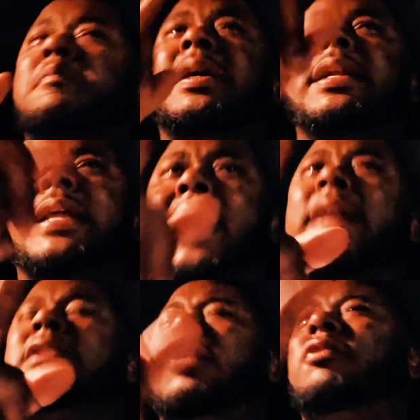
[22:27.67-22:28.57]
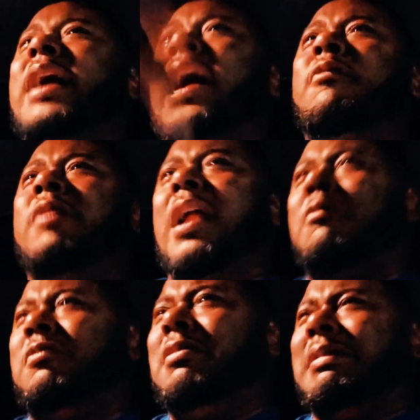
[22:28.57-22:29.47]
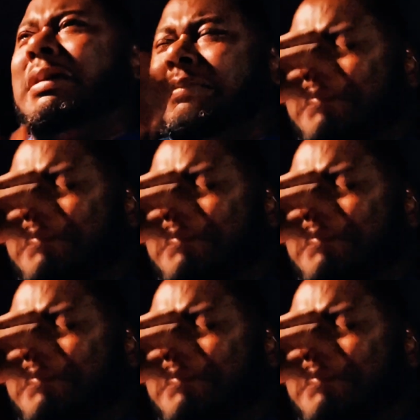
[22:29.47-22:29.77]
Monday, I told God what I wanted.